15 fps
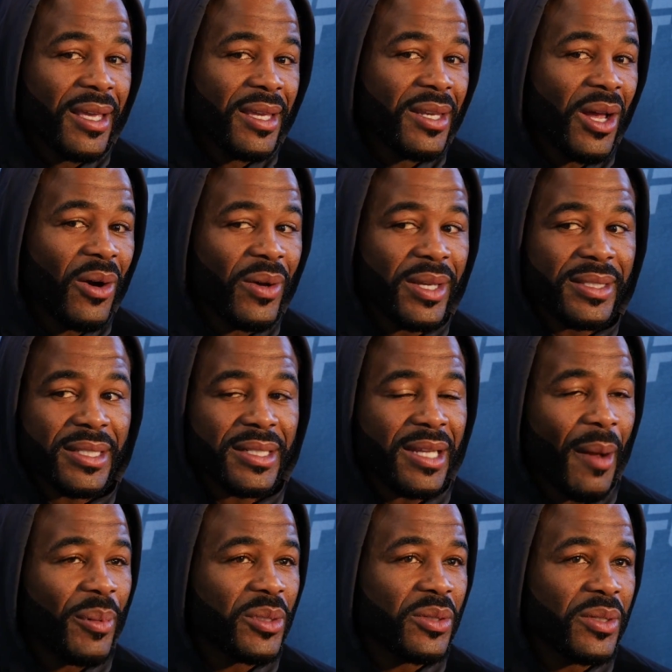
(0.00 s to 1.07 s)
you know, he's in
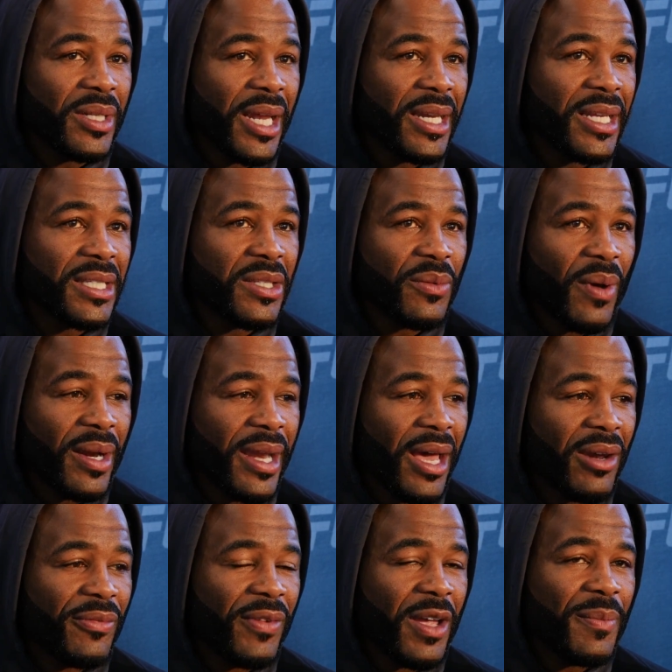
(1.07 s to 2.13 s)
the opportunity that he is in right
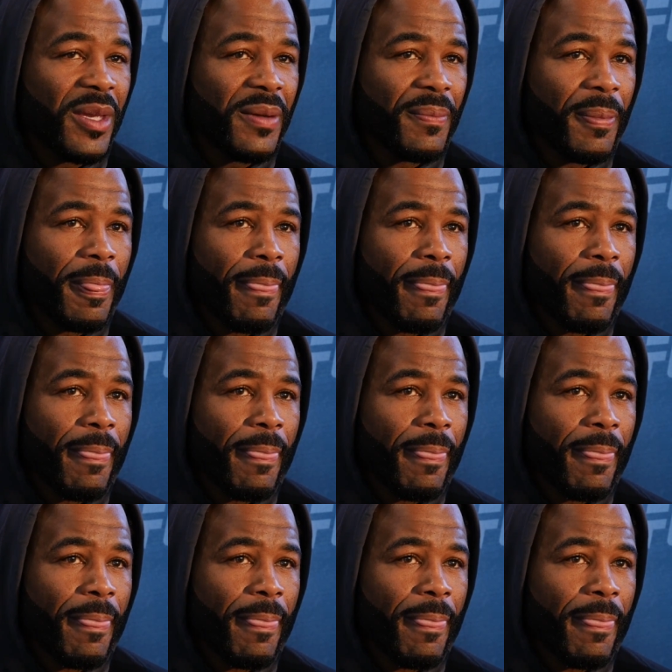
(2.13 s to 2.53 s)
now to fight me.